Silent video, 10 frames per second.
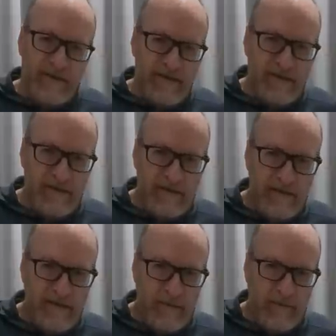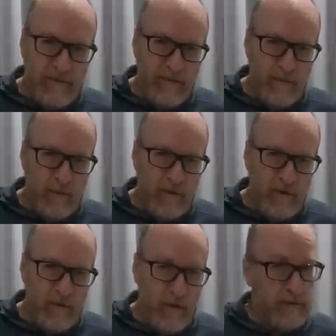visited than some of the
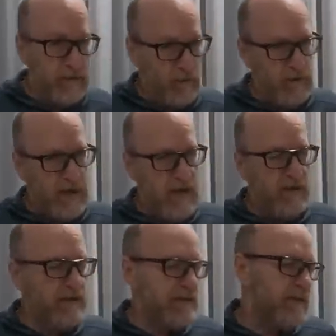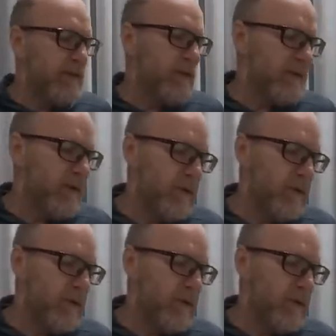more well-known areas of the North